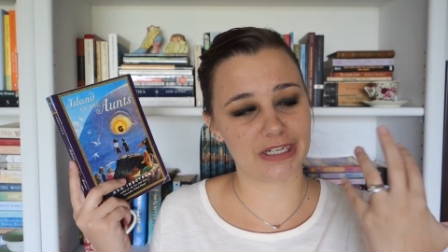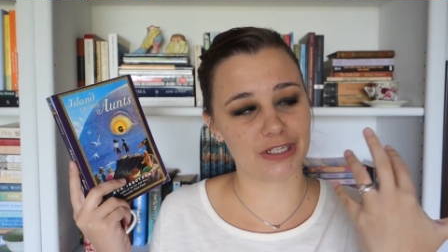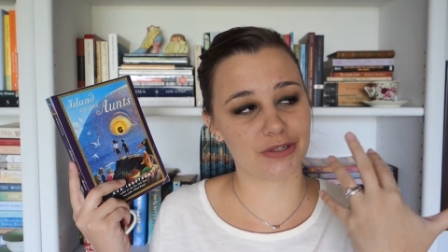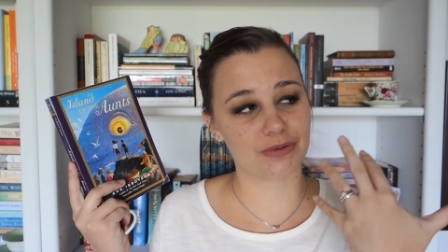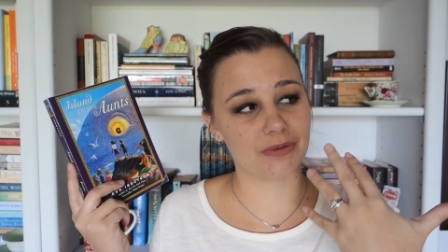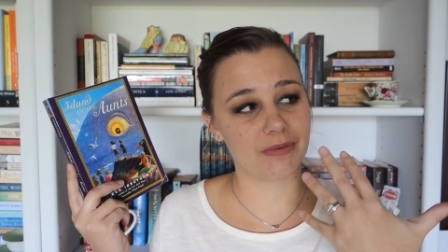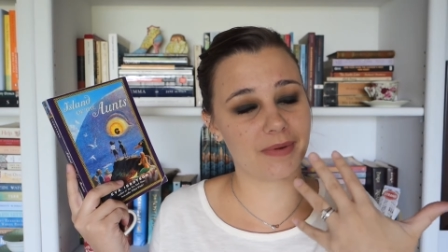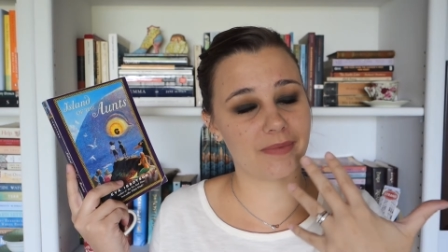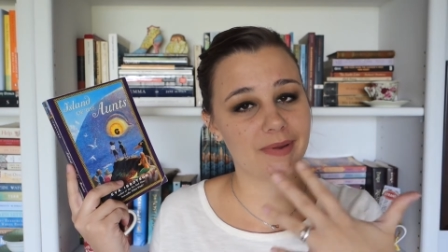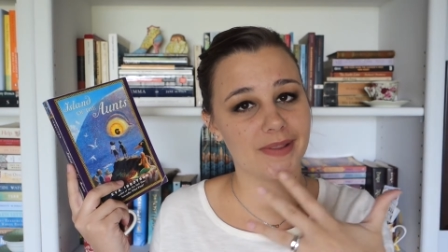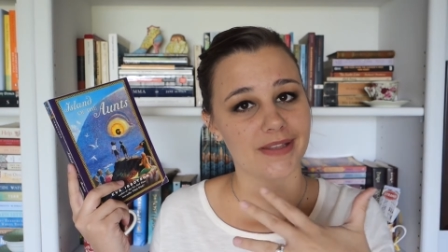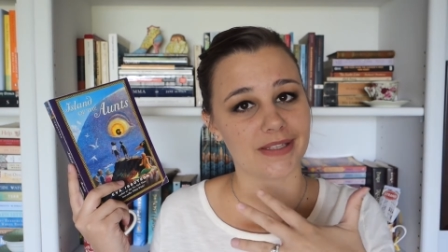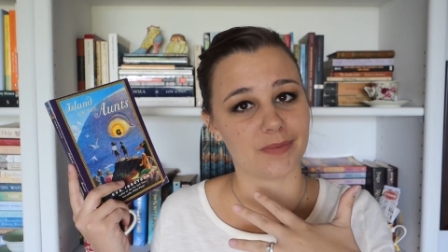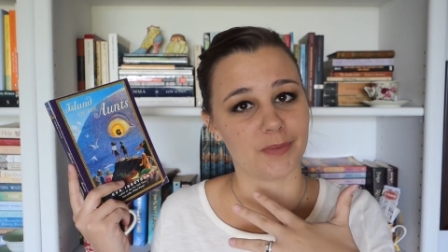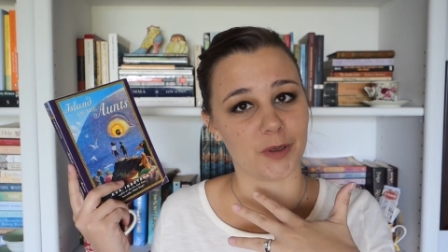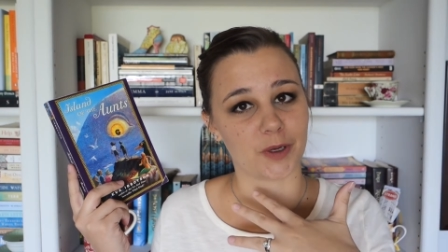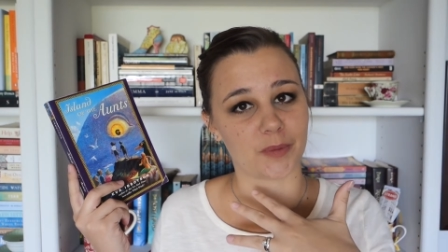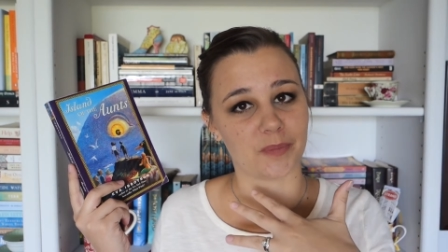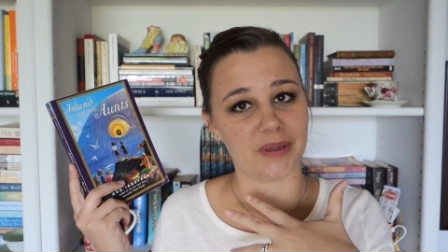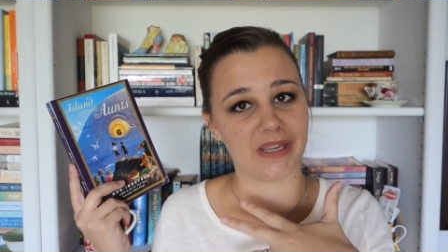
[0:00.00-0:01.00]
I just remember this
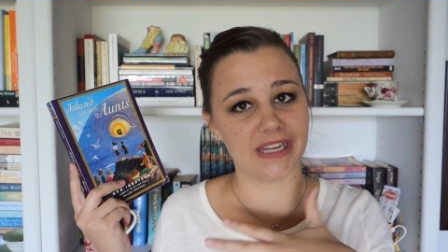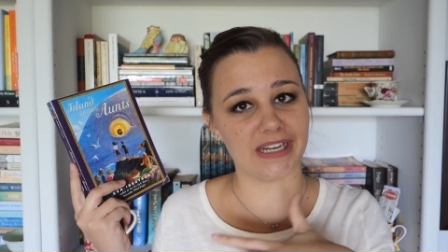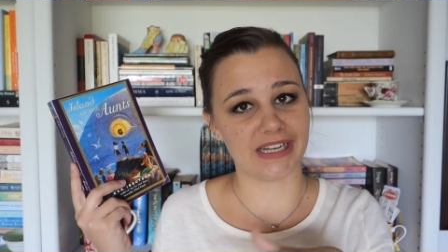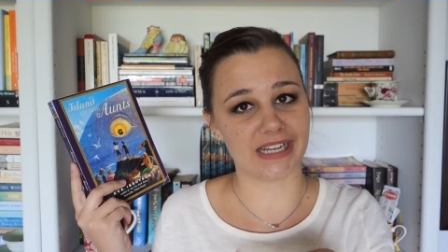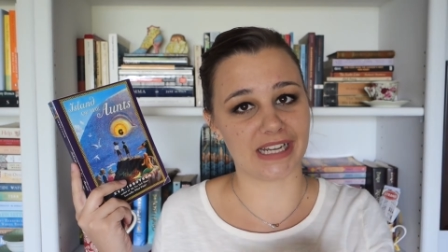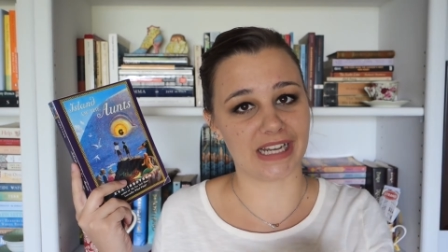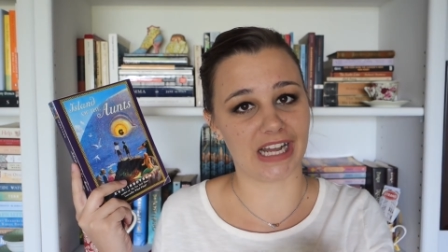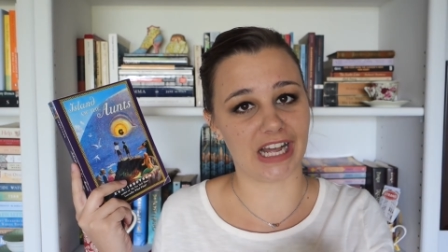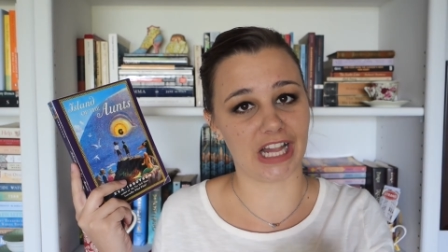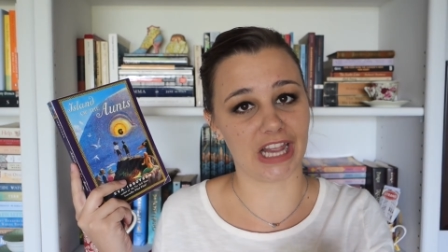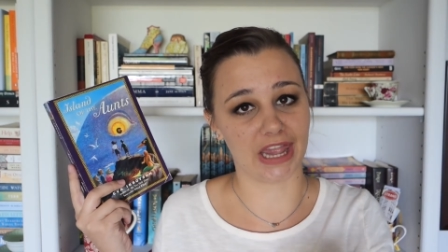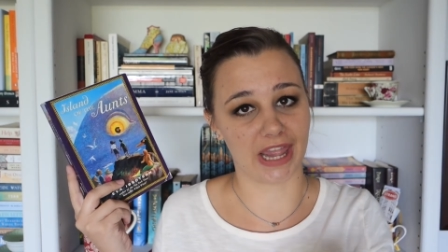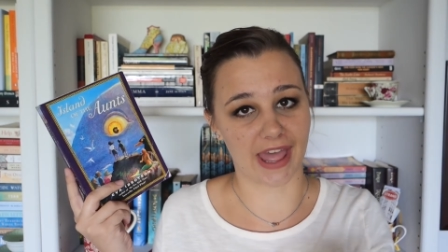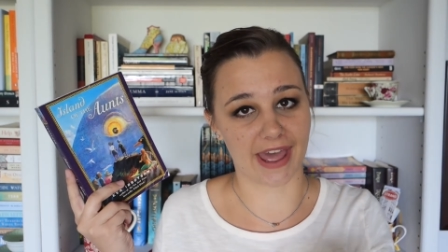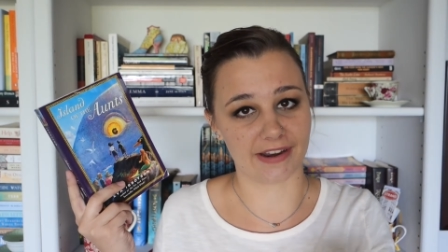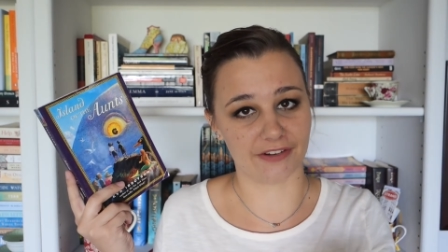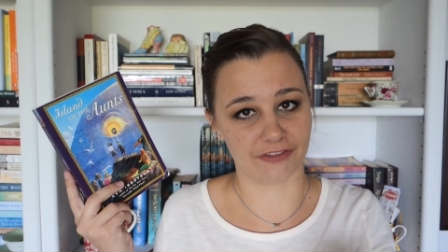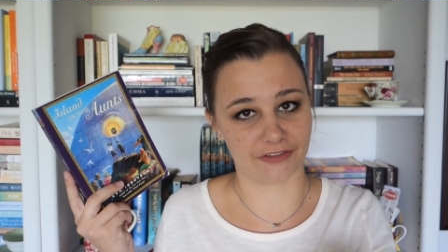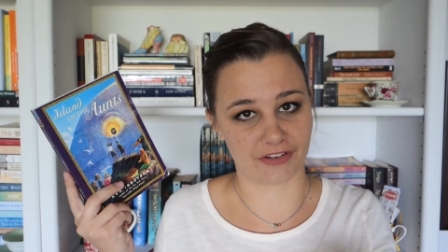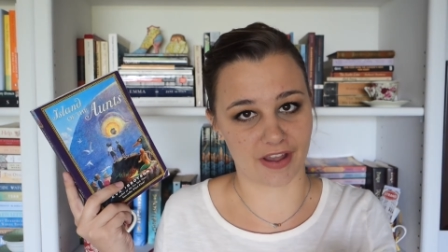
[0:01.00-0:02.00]
book being a
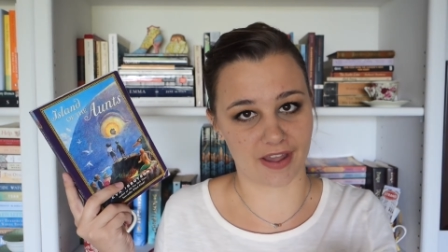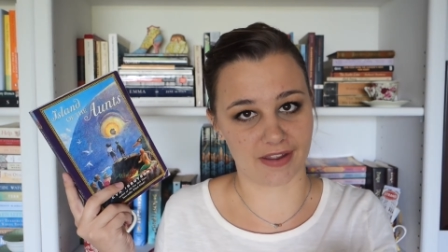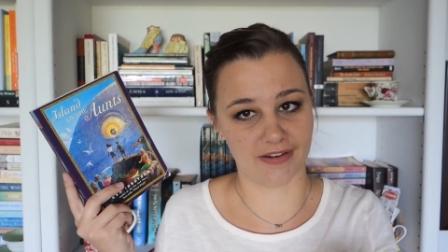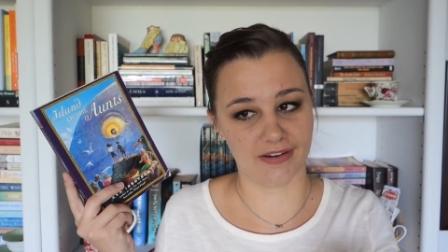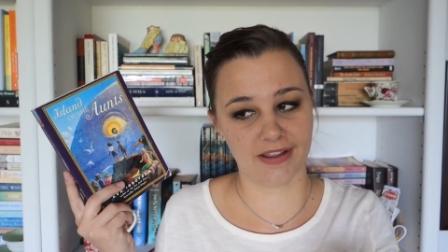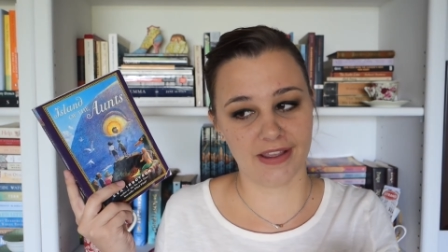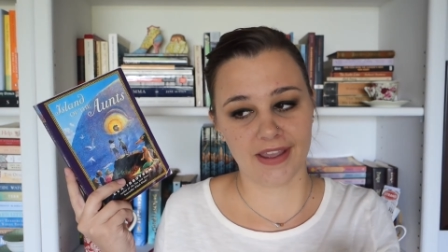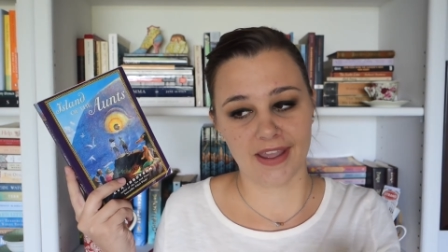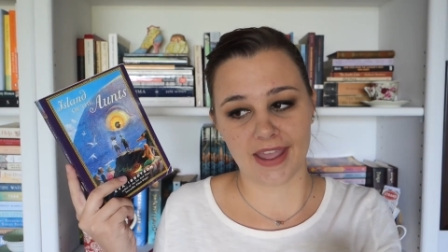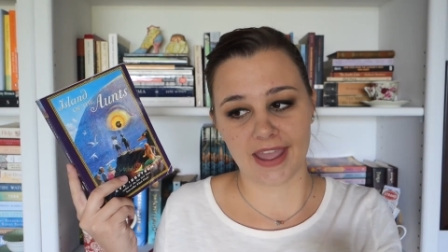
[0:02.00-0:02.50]
lot of fun.